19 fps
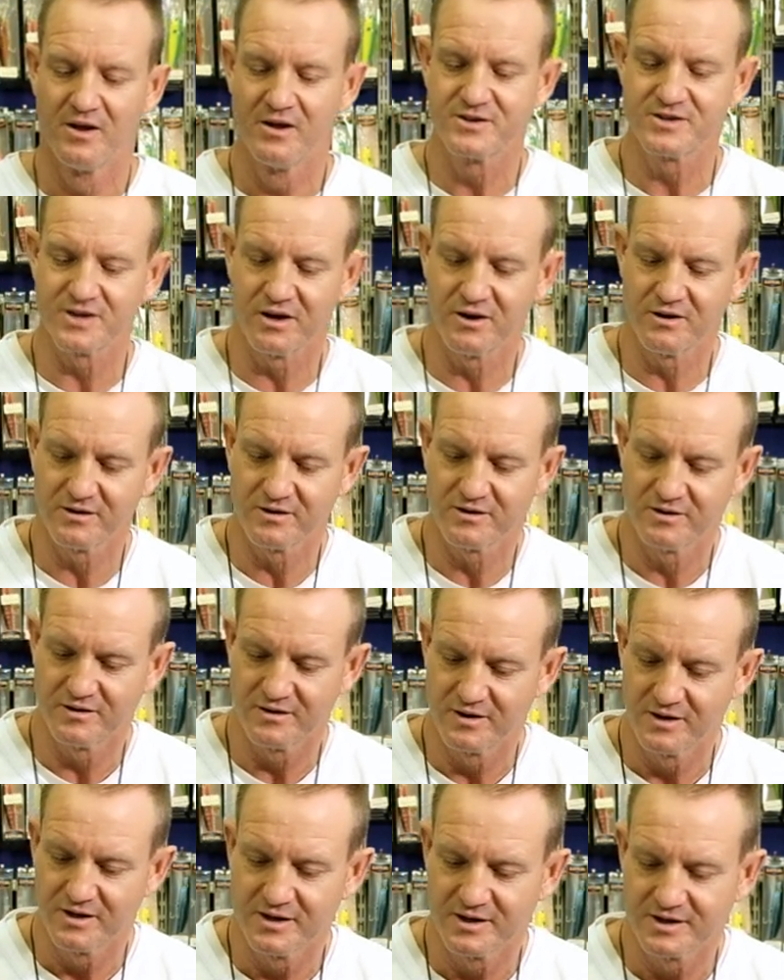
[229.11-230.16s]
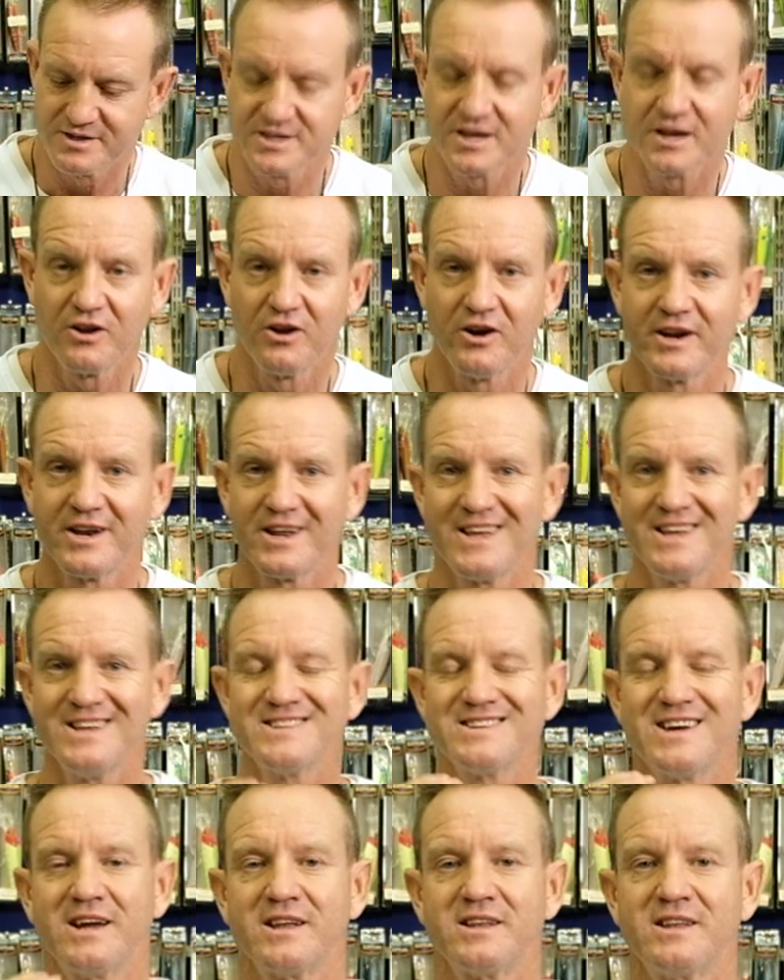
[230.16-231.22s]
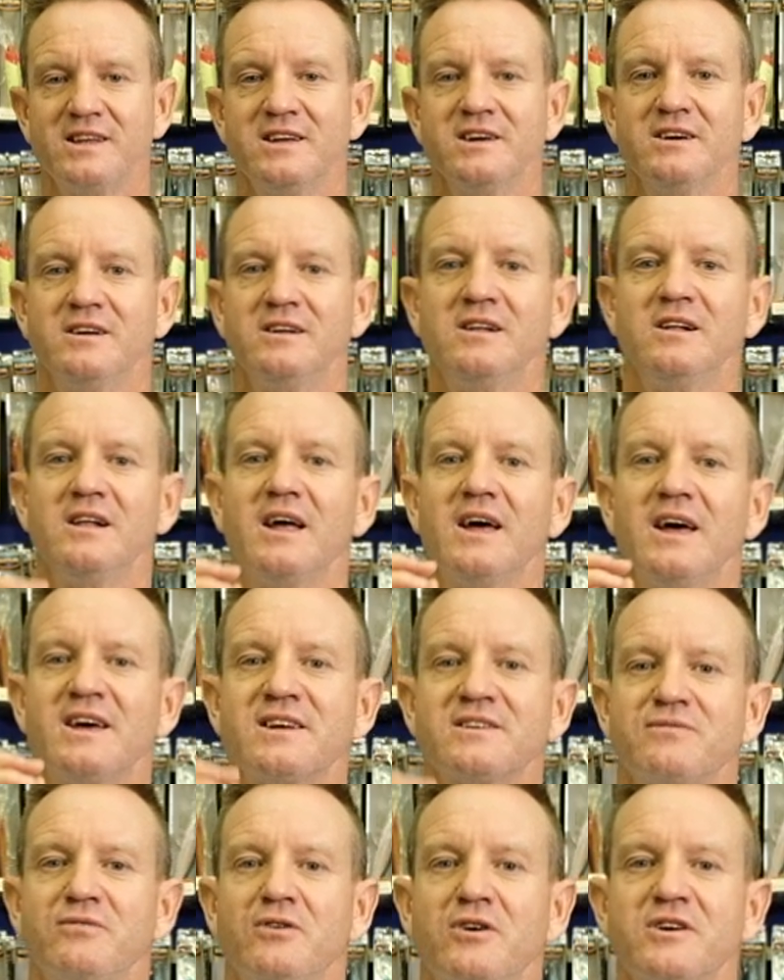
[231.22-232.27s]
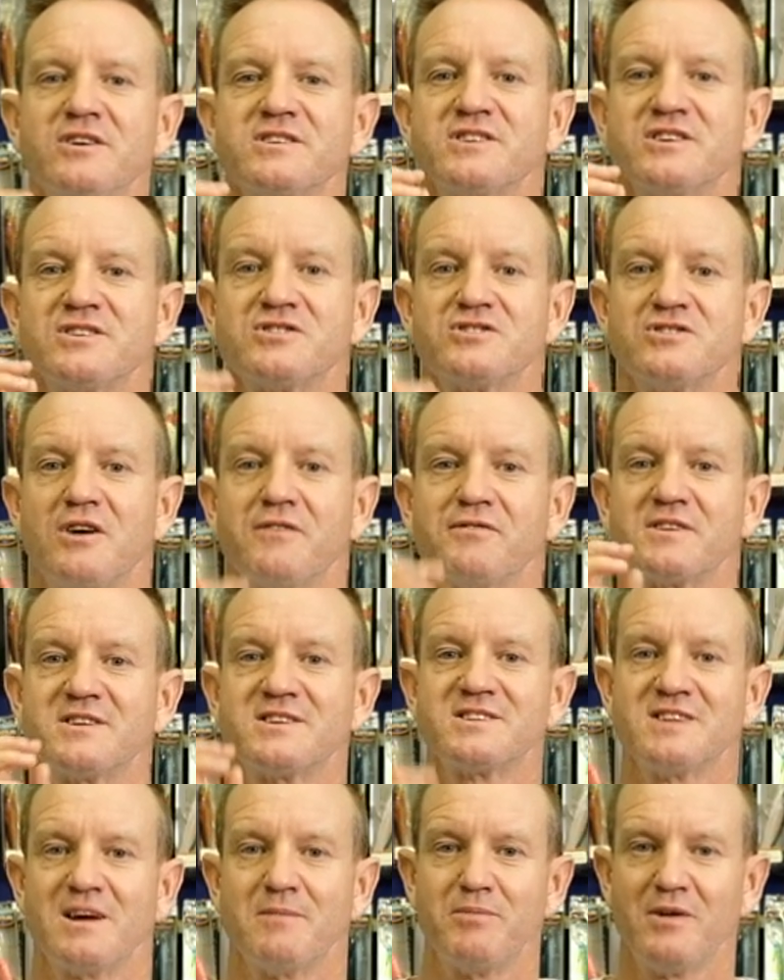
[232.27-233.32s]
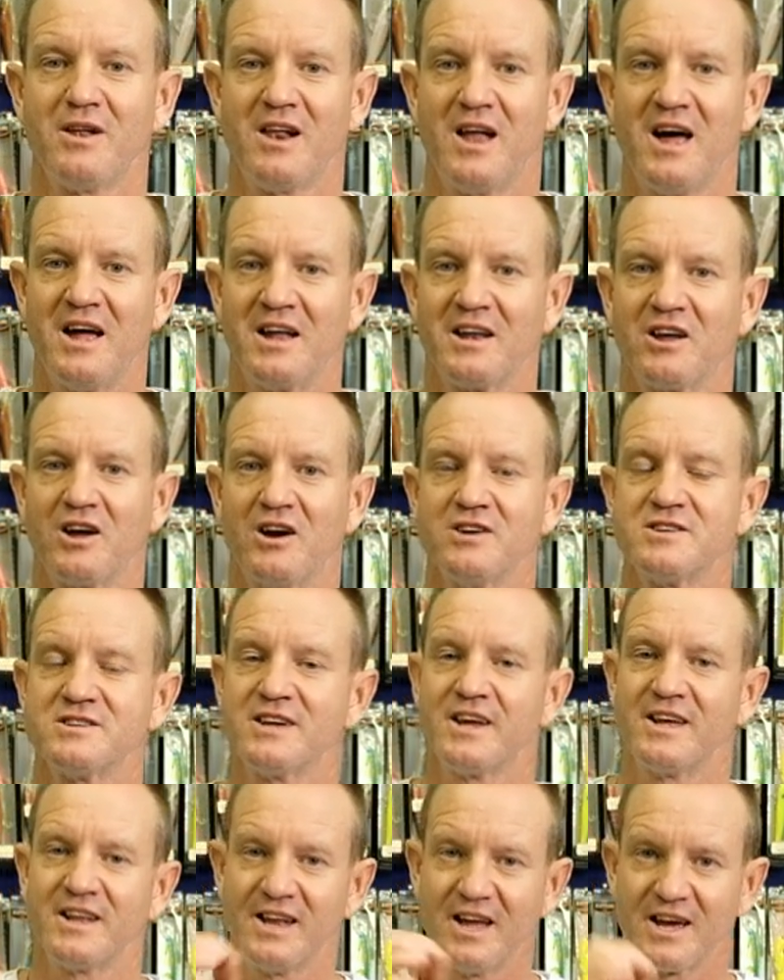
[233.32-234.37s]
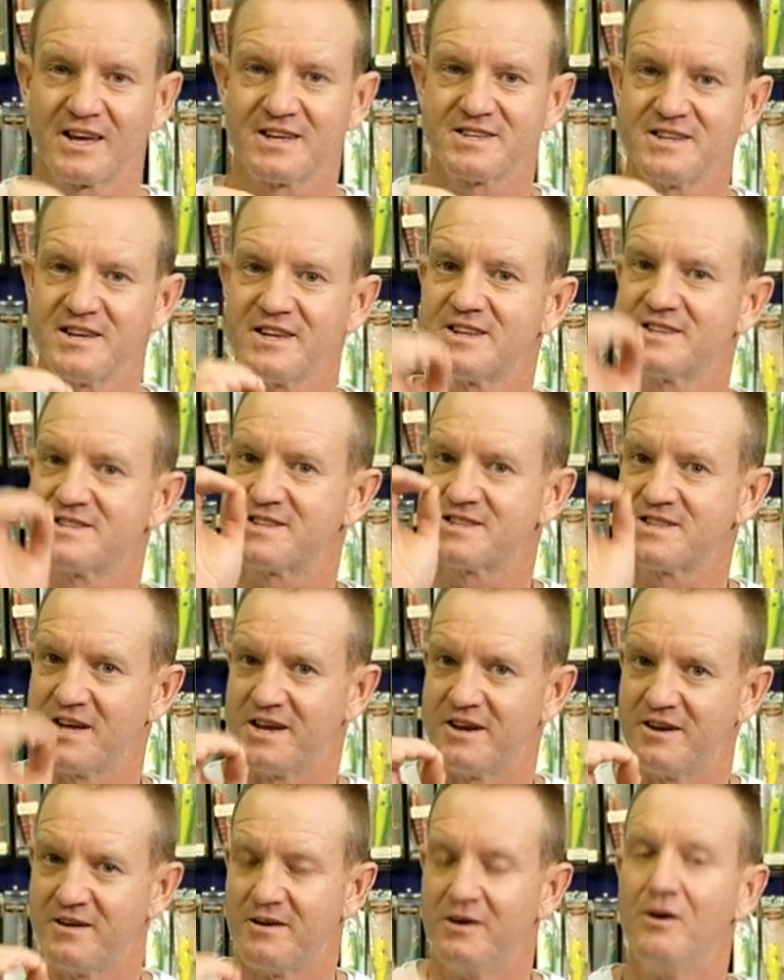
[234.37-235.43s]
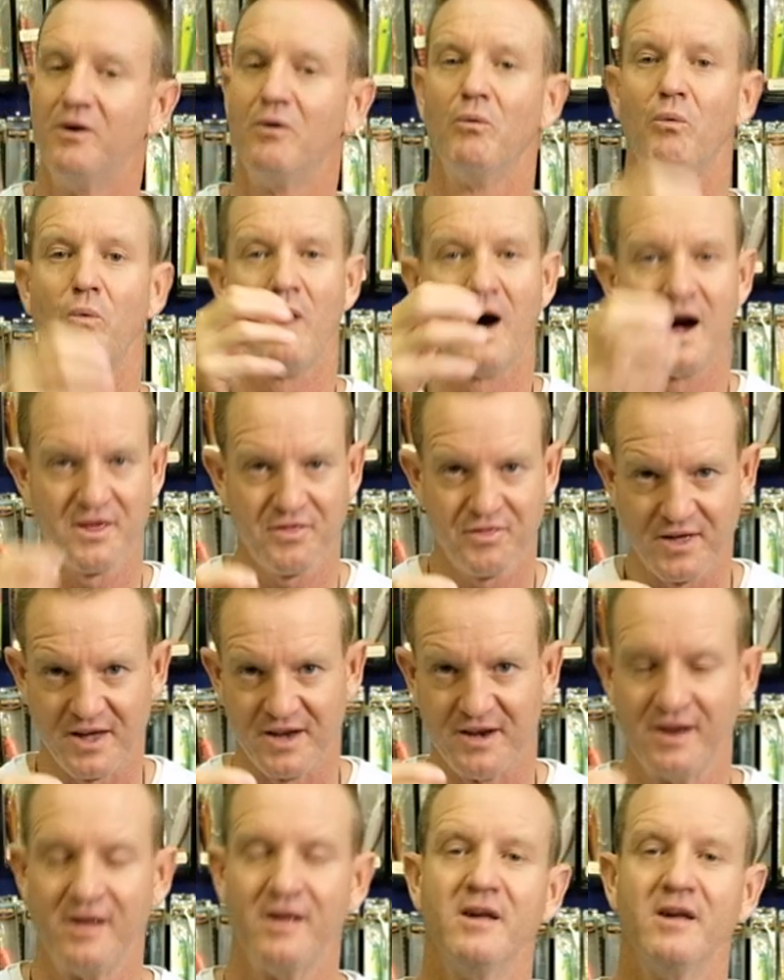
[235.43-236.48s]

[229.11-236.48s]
So Siglon is ideal as far as a soft, supple line goes. And like I said, it's thin. Why thin?